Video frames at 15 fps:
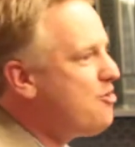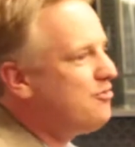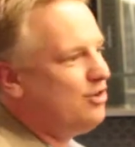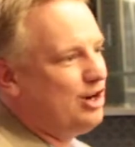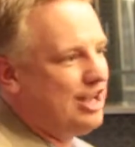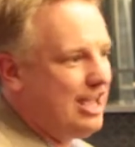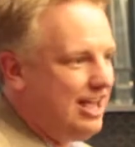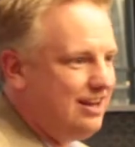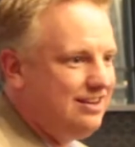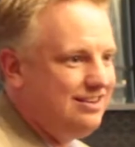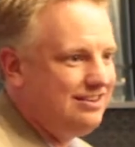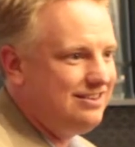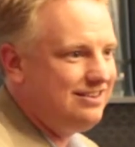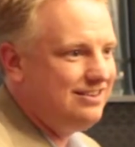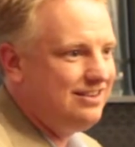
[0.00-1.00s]
over again.
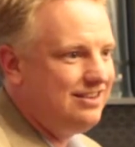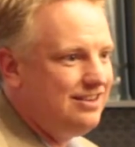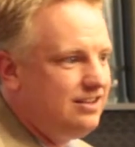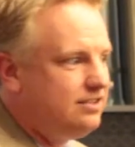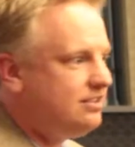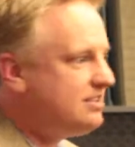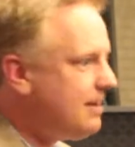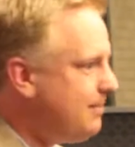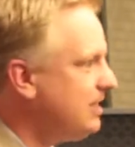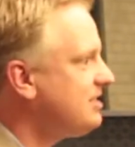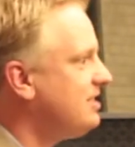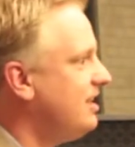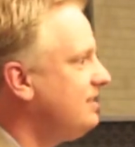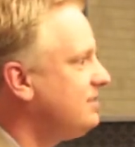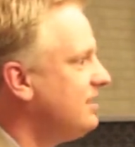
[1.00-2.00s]
Does that make
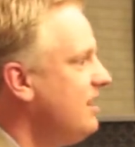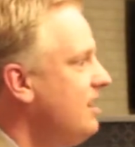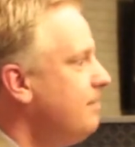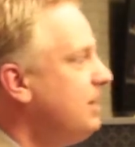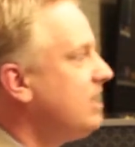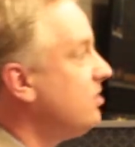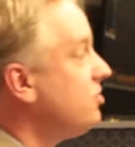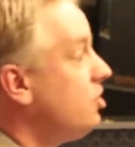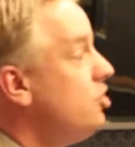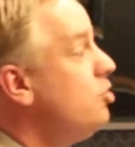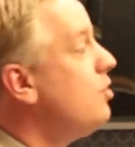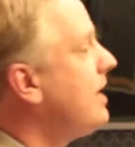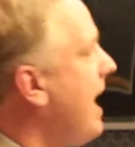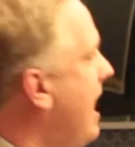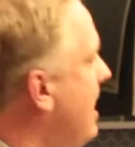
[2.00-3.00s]
sense? Because
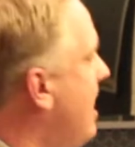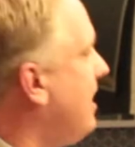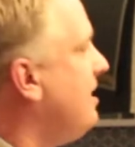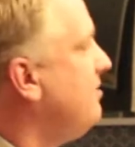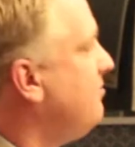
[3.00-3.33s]
you cannot